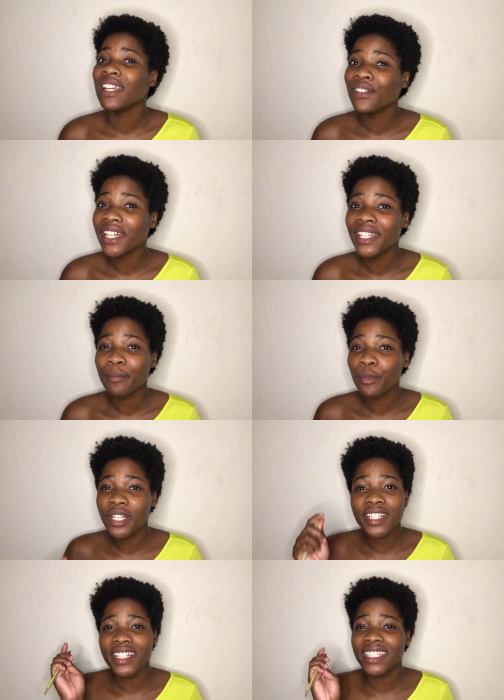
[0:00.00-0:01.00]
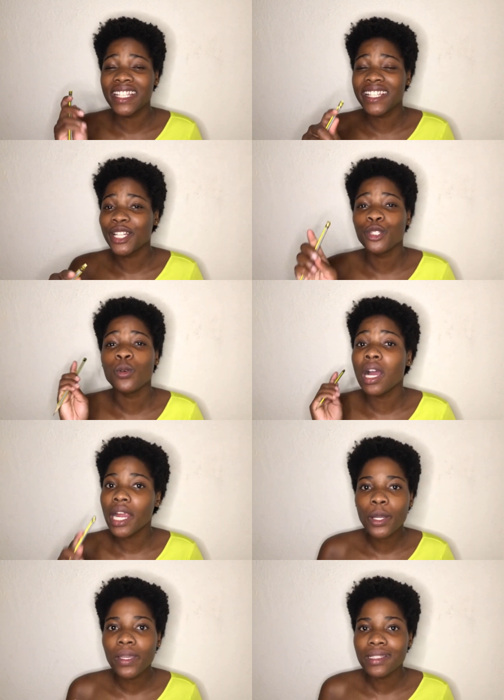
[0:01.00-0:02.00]
very important things that you are
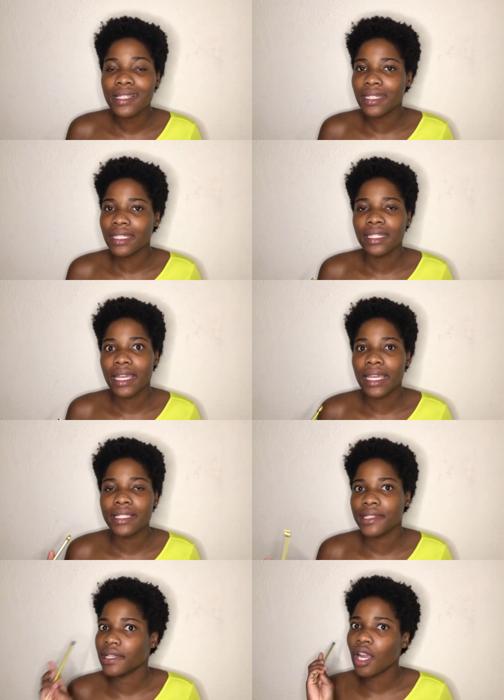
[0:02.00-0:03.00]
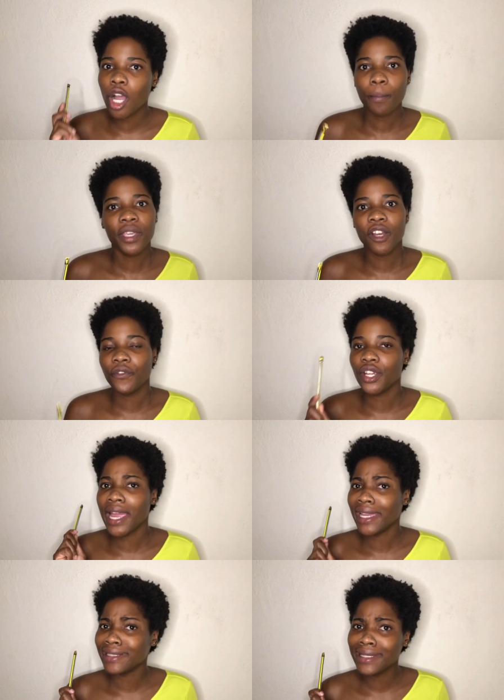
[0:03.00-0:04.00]
going to need, guys, is a copy of your
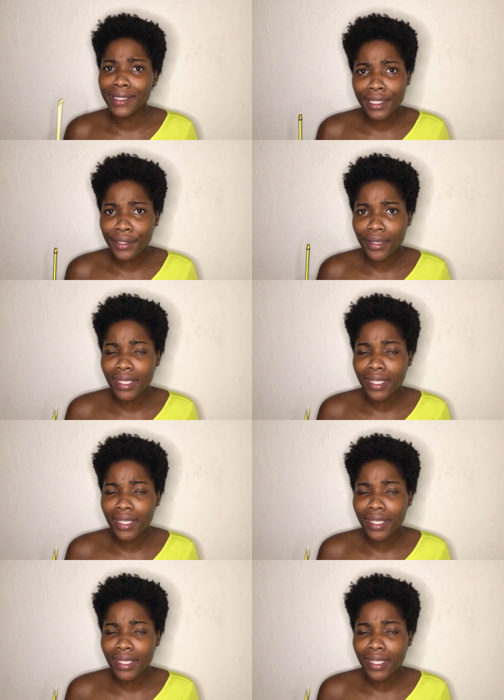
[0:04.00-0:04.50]
itinerary.